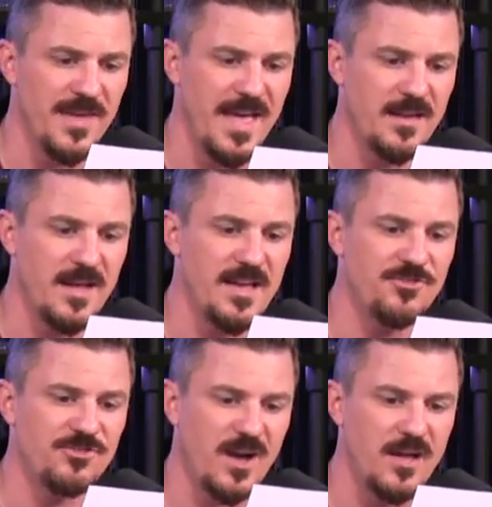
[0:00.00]
and a
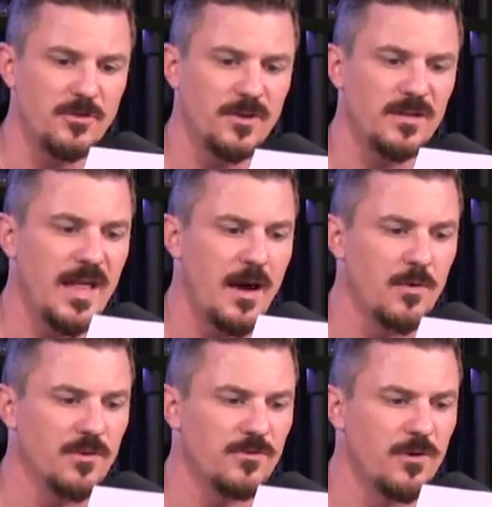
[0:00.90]
child
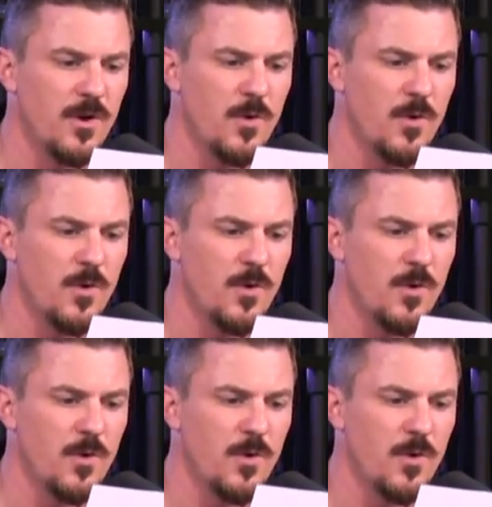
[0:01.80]
allowance,